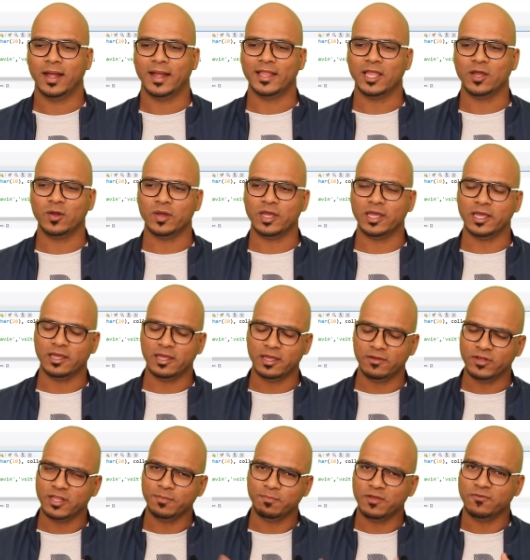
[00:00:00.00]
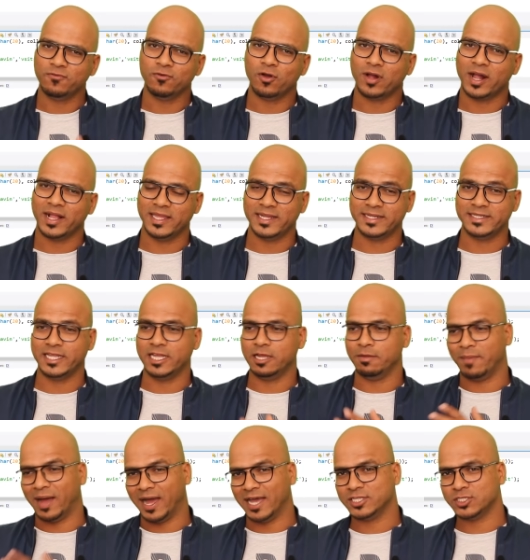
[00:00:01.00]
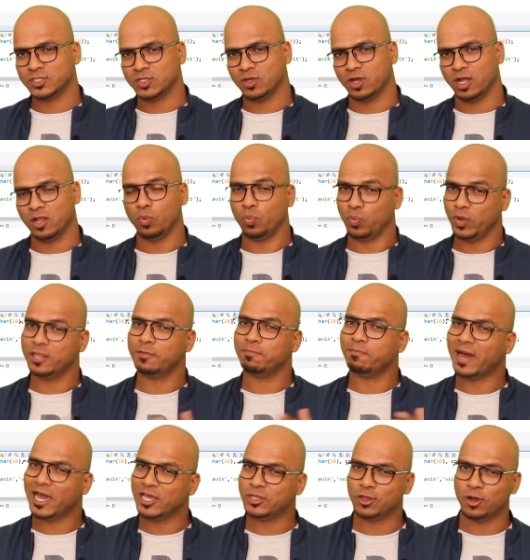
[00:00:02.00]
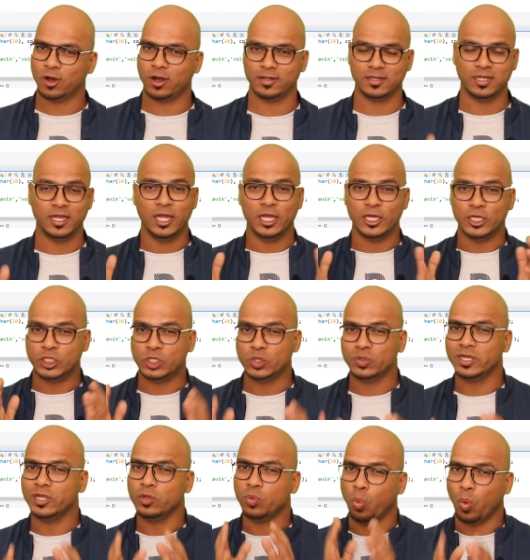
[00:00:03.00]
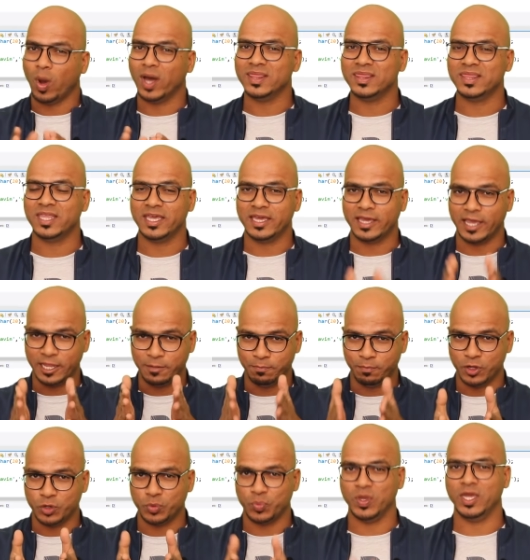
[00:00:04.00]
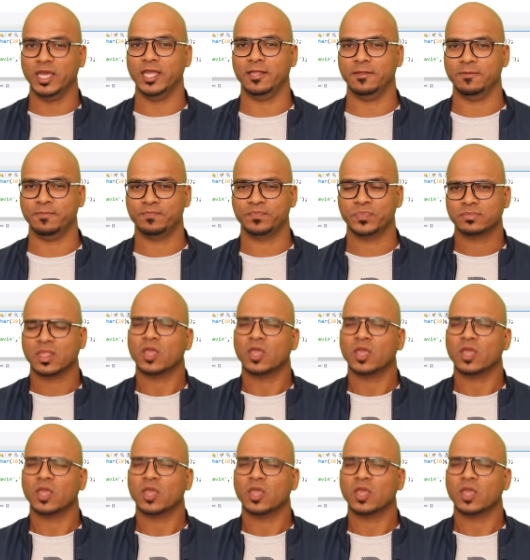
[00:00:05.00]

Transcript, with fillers: Now, even before connecting MySQL with Python, you need one thing in between,